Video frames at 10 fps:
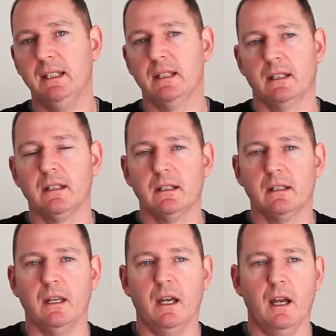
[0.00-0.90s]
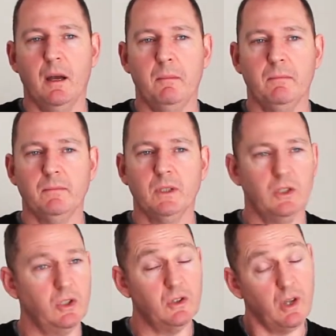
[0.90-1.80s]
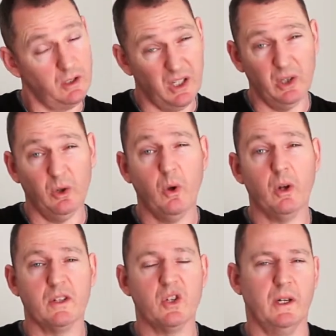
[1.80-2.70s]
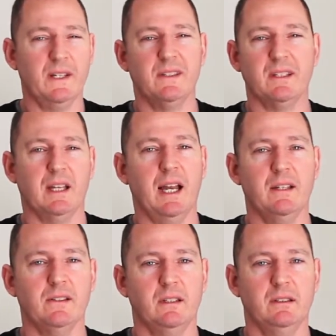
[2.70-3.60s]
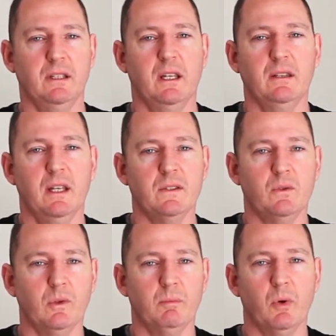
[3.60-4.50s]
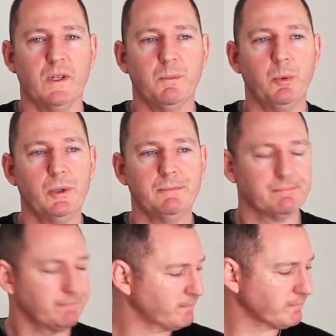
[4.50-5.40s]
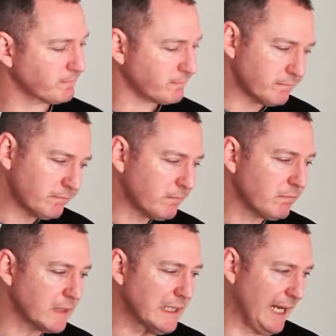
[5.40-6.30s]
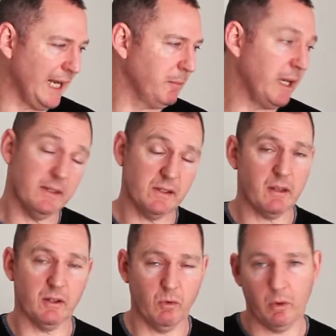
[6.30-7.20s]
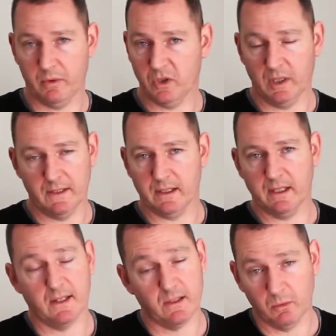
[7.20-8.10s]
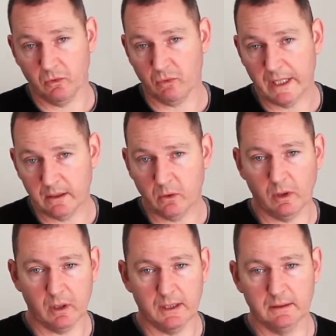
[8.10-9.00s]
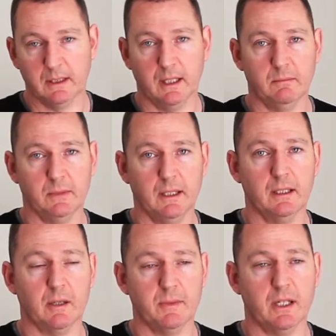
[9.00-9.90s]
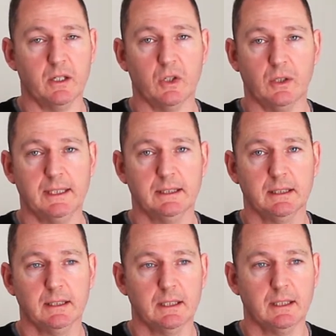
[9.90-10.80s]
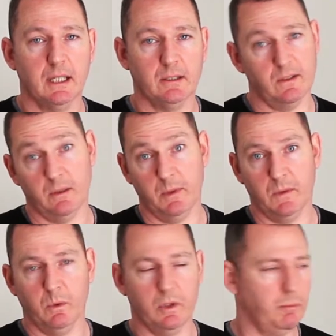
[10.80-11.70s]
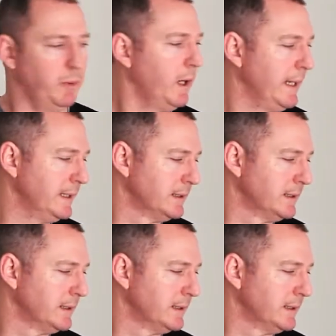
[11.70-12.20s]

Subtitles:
You know, you got a lot of Chinese guitars in that sort of price point. And there's nothing wrong with Chinese guitars. Some great quality gear comes out of China. It just depends what you buy.